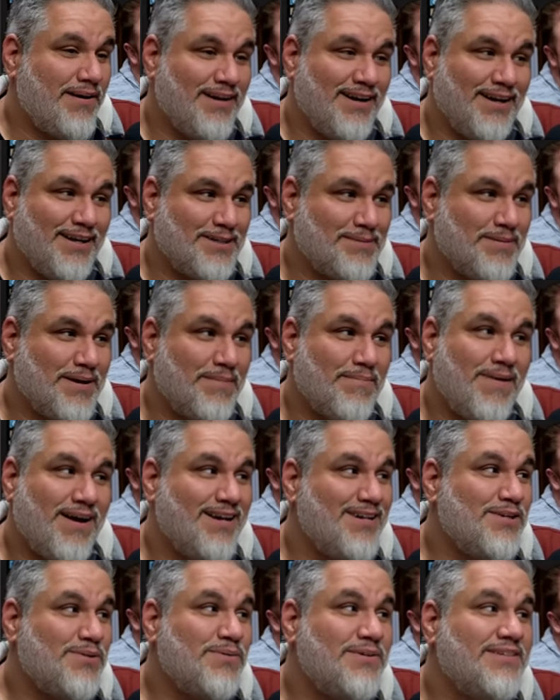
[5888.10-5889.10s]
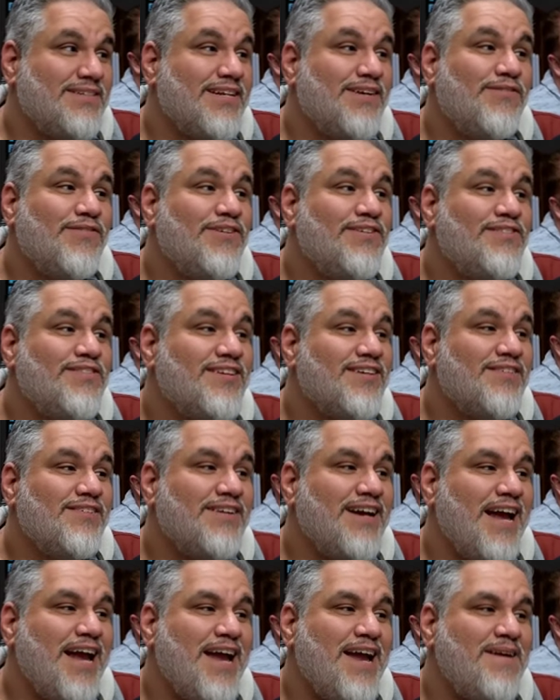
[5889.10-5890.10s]
didn't expect Mind Twist every single
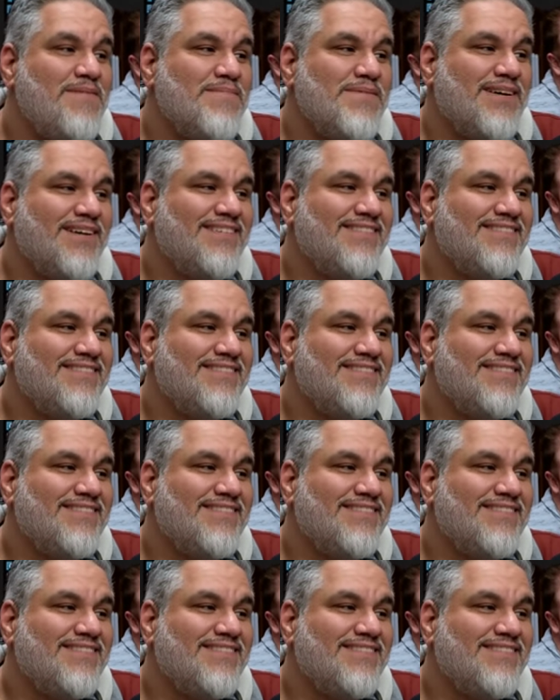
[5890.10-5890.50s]
game.